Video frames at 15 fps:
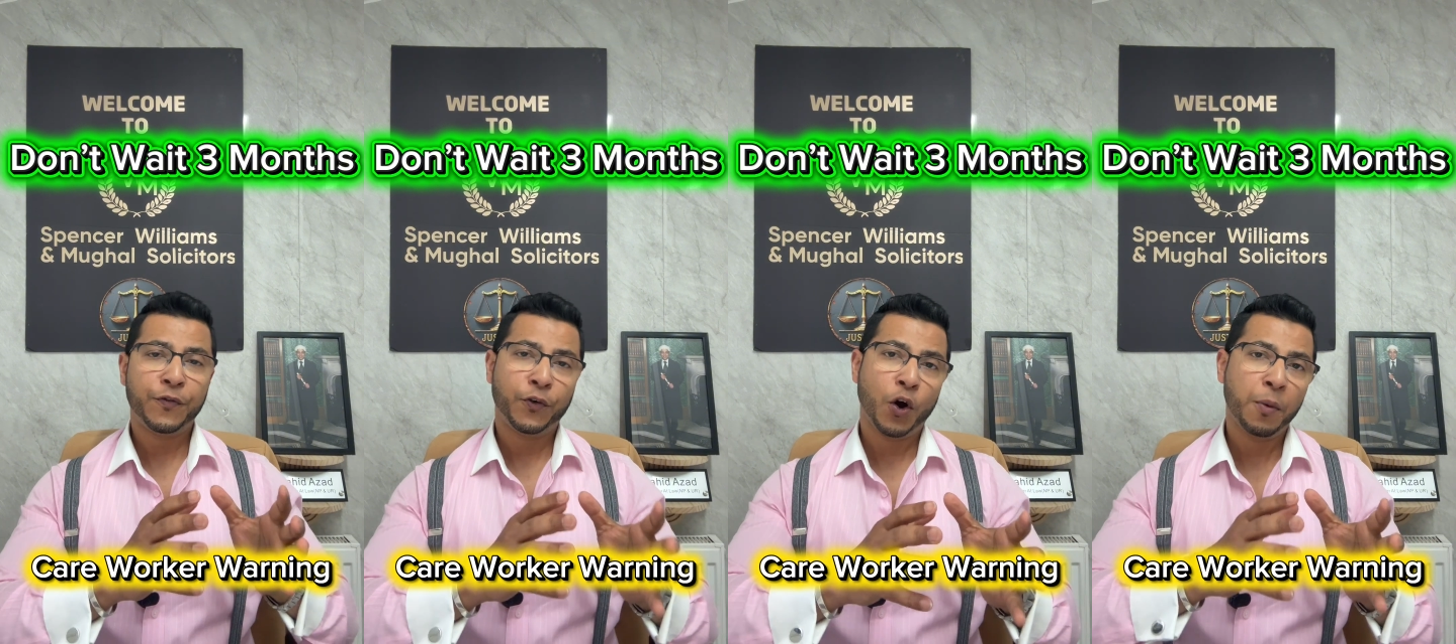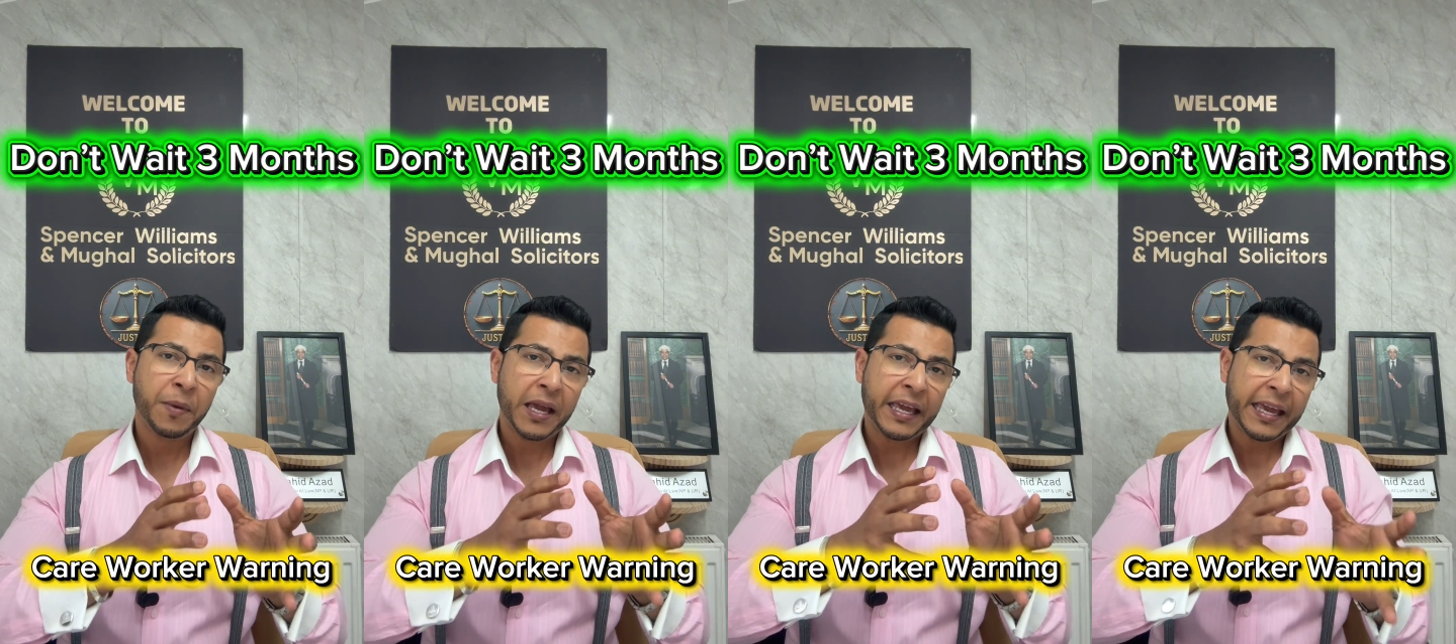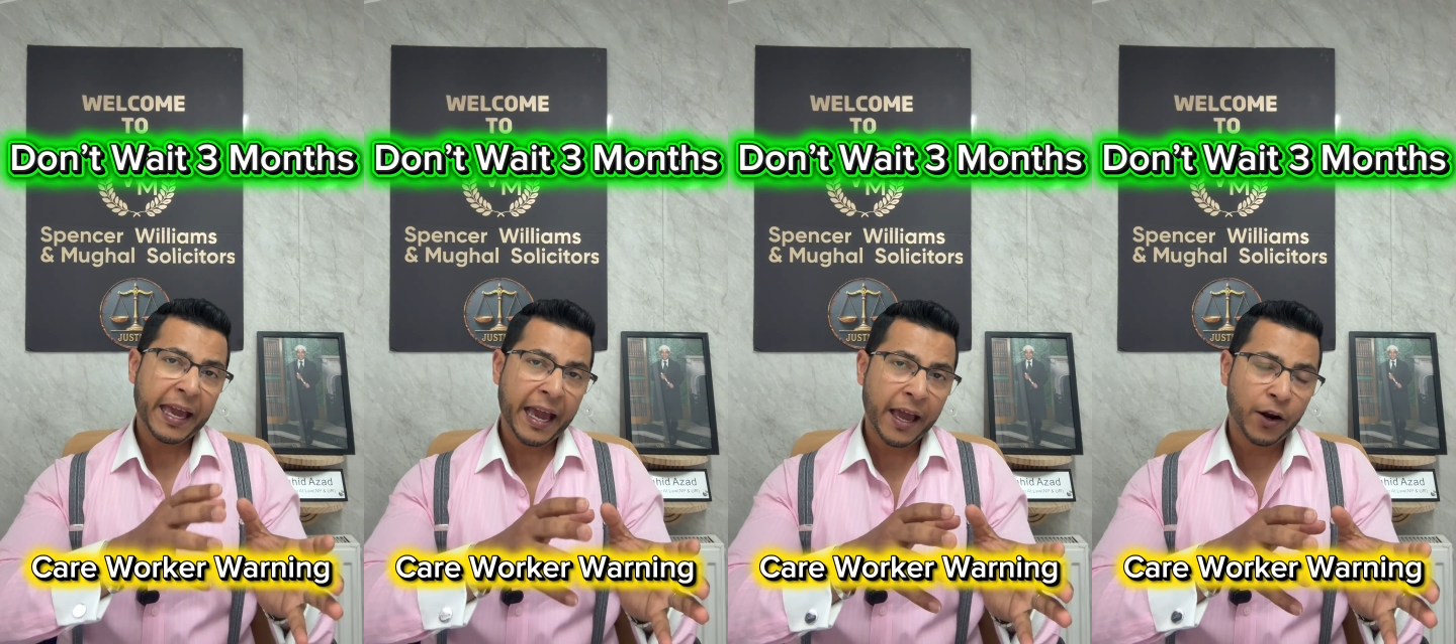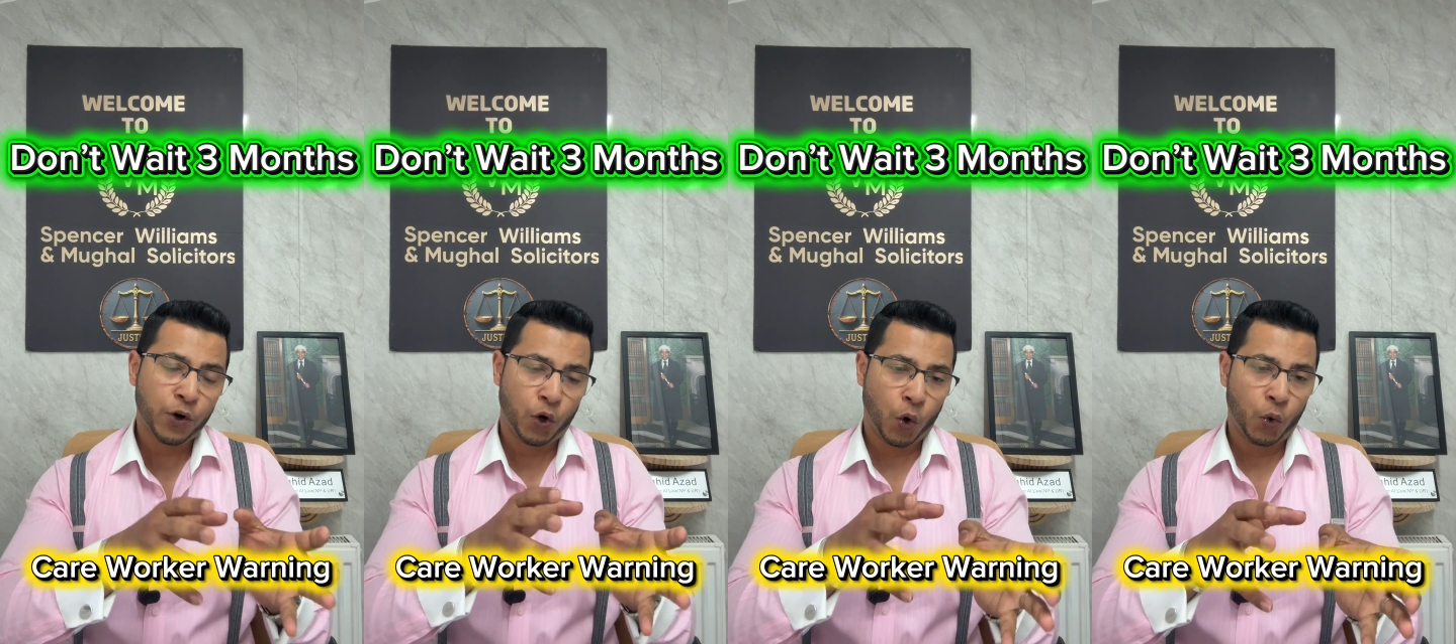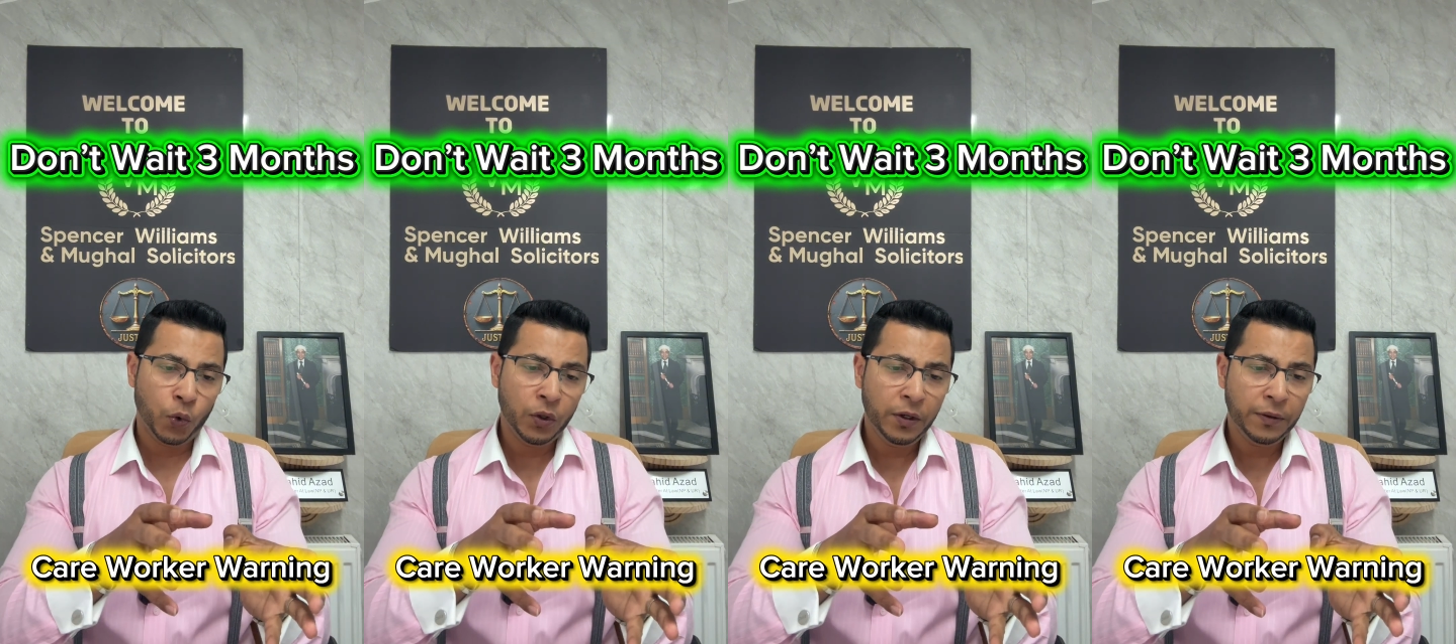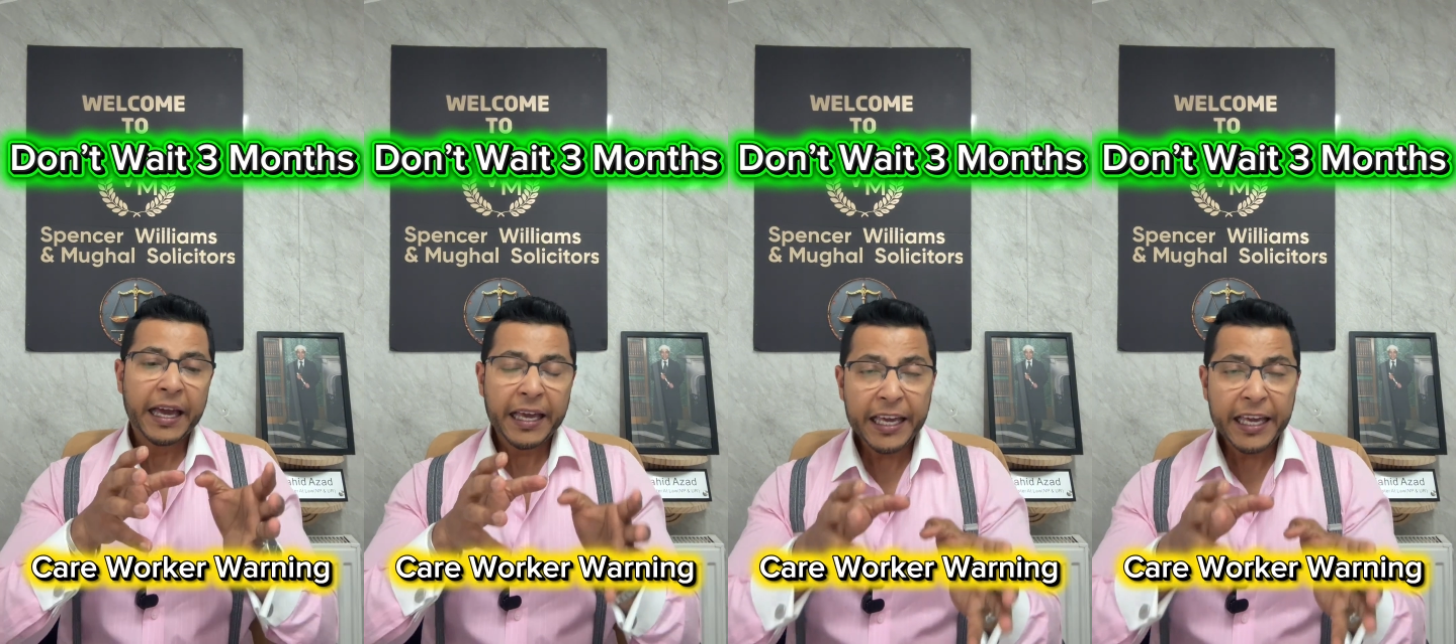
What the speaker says: from a care role